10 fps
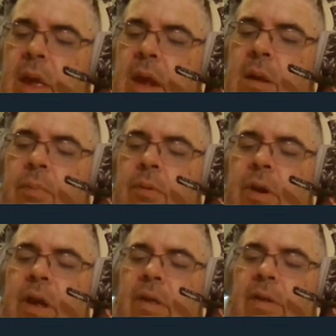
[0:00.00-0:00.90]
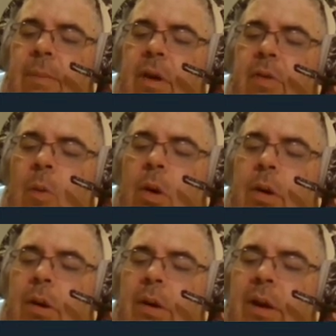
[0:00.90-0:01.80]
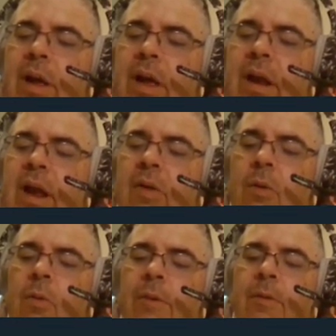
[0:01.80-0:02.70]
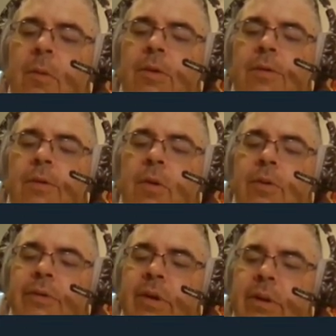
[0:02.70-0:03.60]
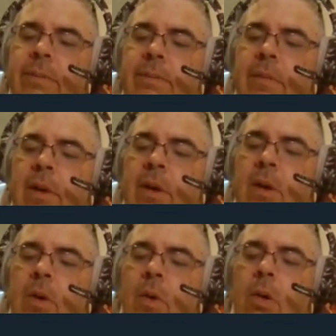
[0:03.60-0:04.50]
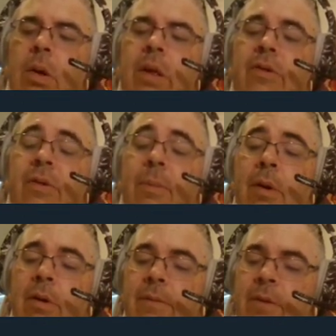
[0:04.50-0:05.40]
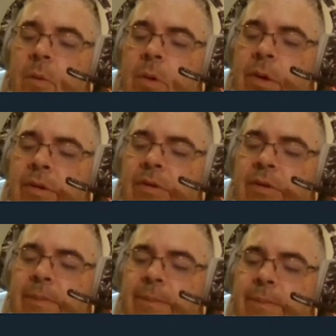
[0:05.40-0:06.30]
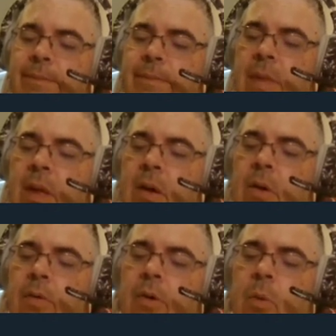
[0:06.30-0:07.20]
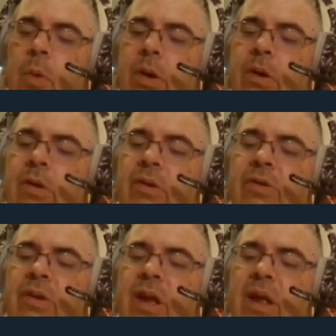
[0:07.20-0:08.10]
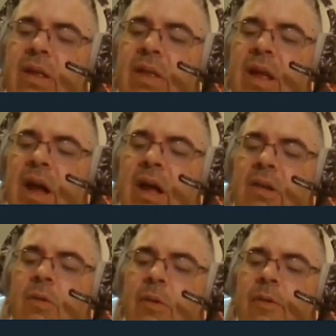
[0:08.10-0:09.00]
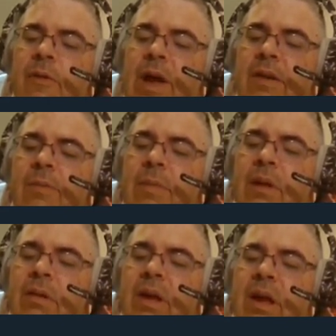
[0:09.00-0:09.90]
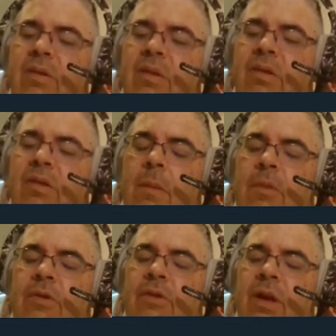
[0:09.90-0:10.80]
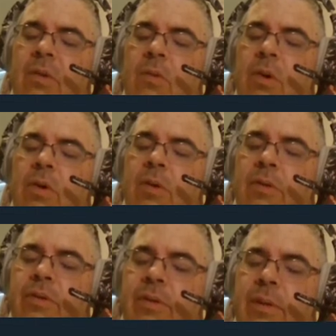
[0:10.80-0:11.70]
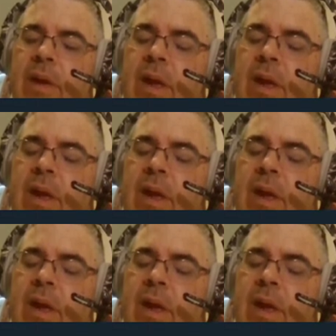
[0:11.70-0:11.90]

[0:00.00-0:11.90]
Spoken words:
It had breathed upon the water, and now the river was frozen, or at least a part of it was, although one could see that the ice was fast melting as the summer sun rose.